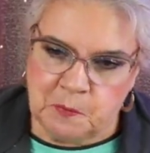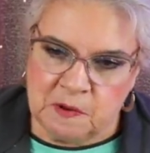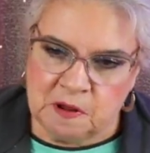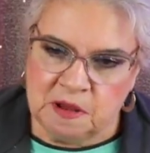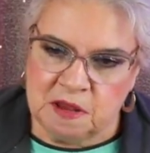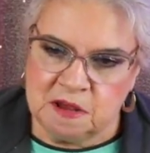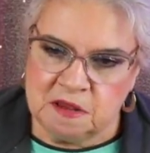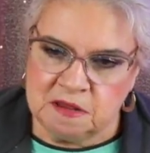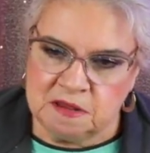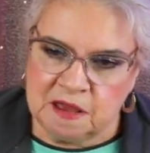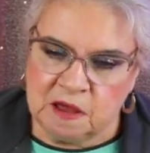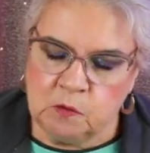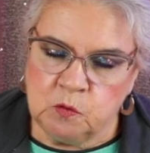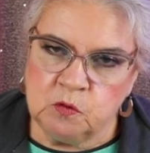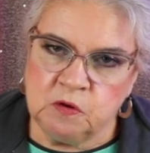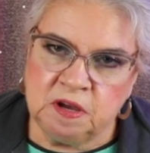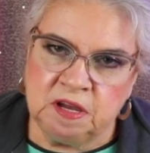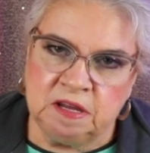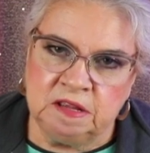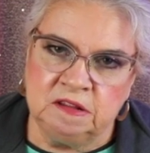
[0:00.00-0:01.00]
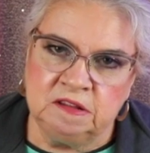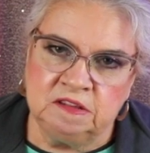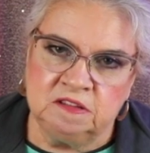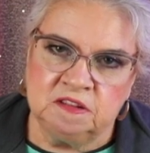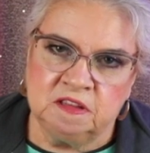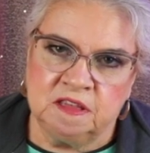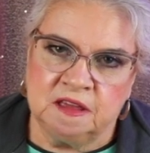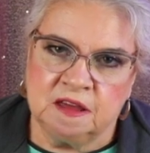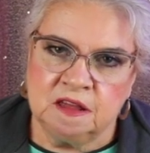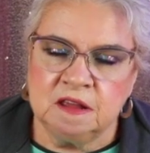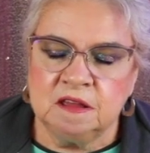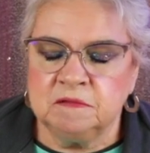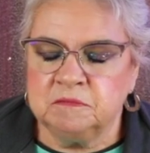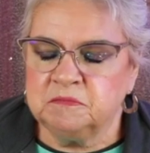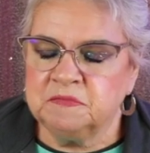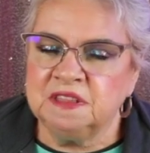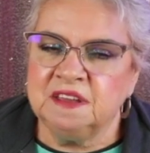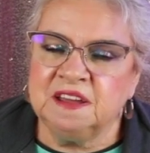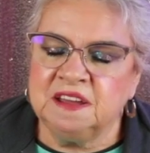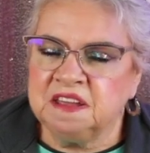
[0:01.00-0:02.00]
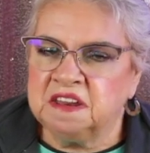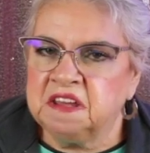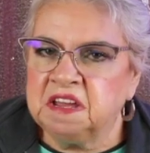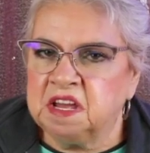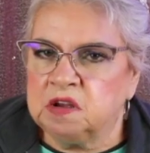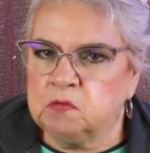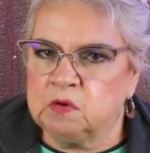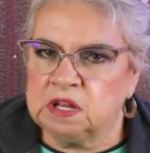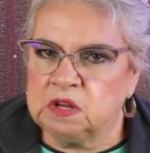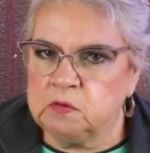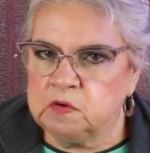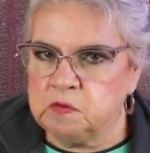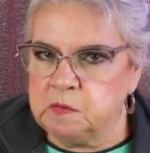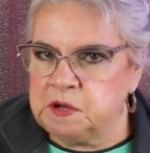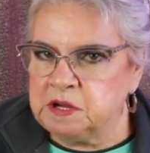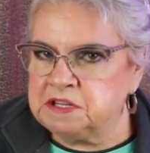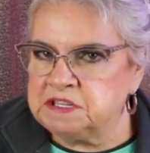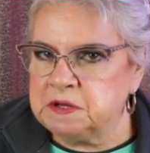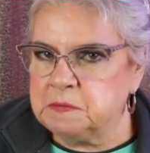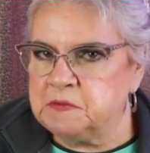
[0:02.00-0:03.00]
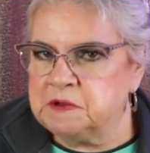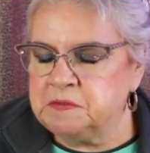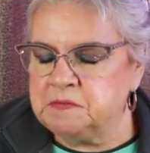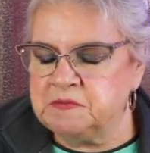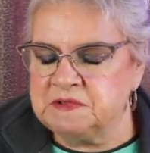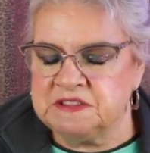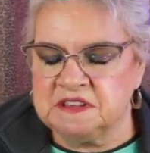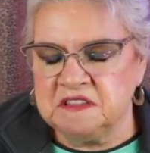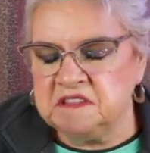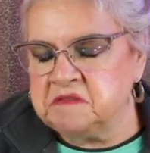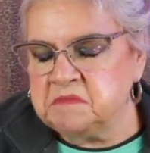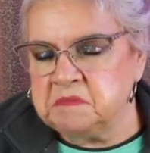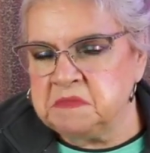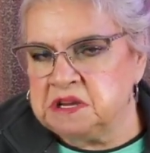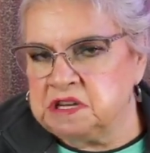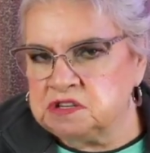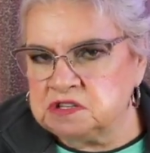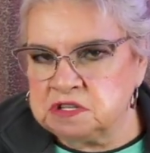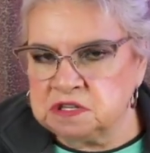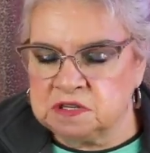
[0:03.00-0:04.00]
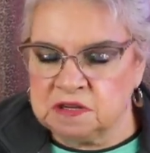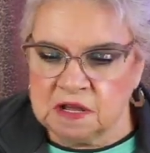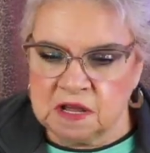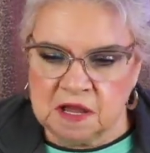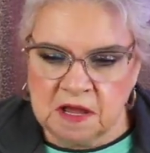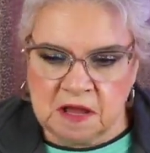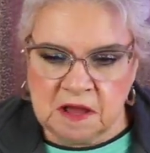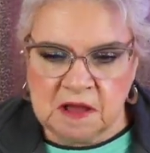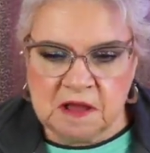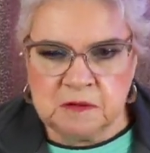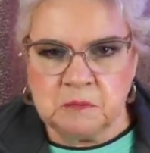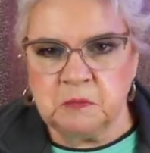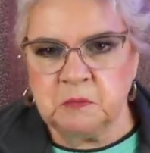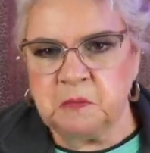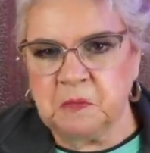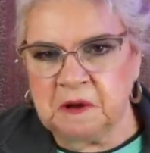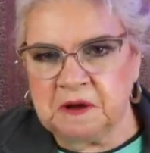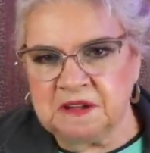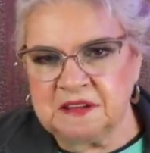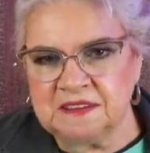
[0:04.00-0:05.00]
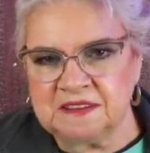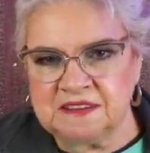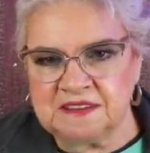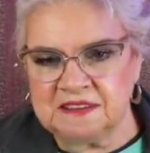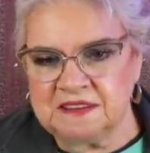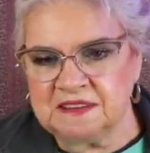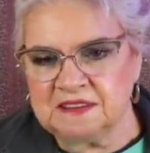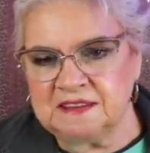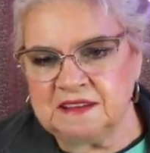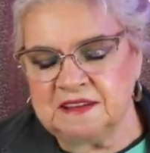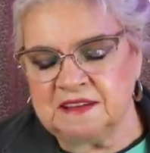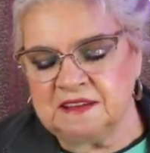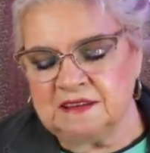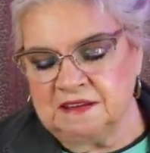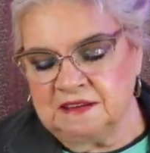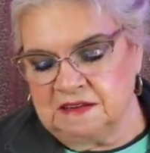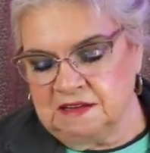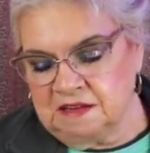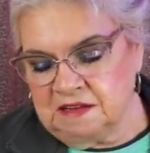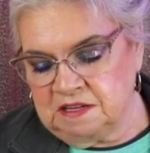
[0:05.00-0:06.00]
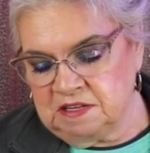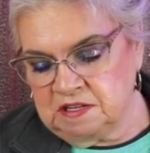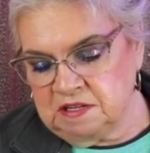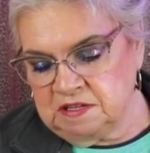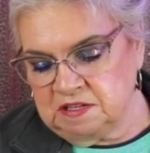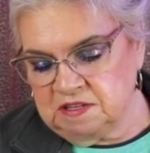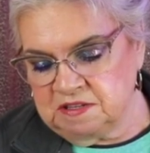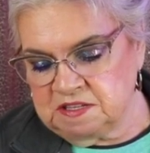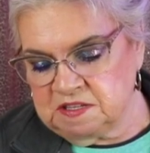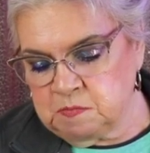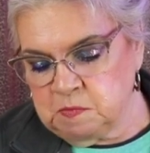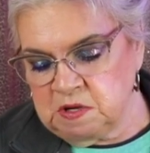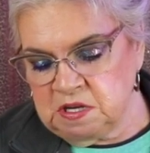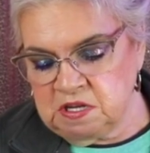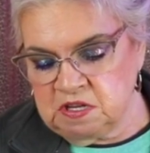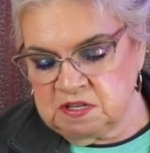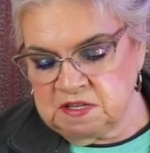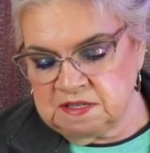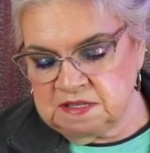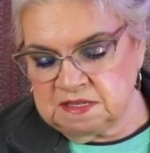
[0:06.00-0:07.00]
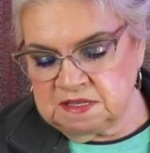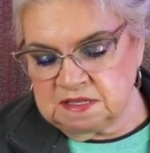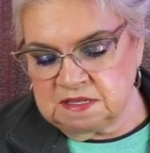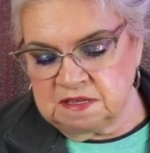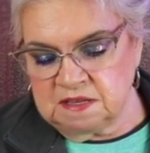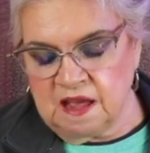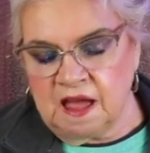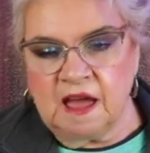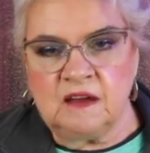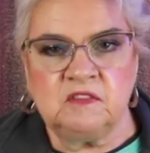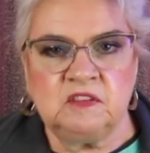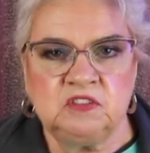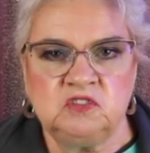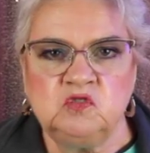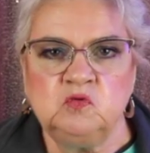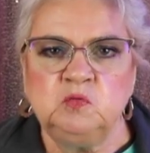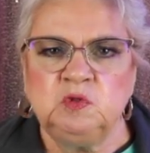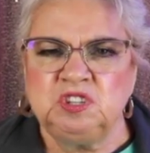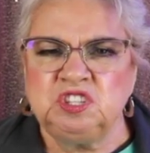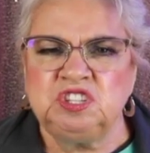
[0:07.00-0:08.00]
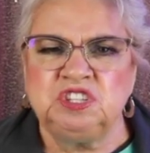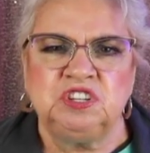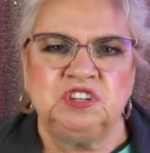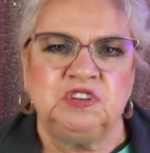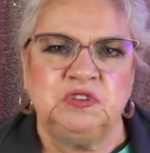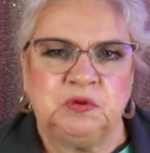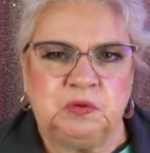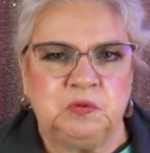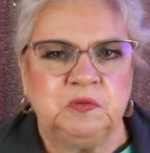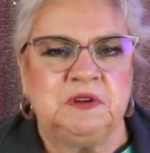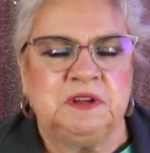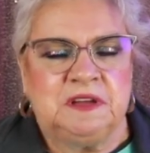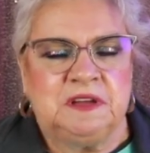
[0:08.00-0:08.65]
And I will get into that, like in a get ready with me or something. It's nothing major, but it's just me just having too much to do.